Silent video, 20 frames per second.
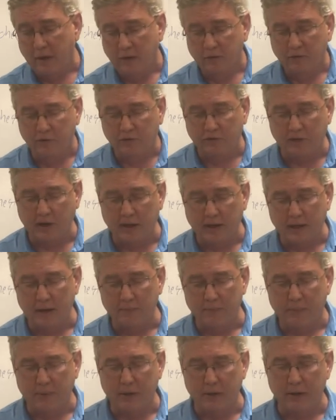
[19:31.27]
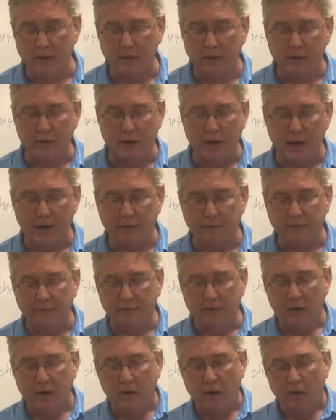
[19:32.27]
second paragraph.
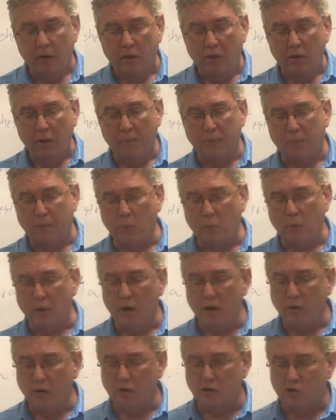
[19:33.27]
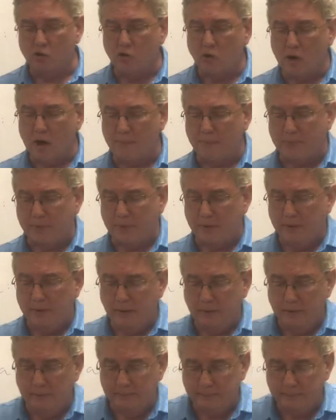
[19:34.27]
The Baroque trumpet,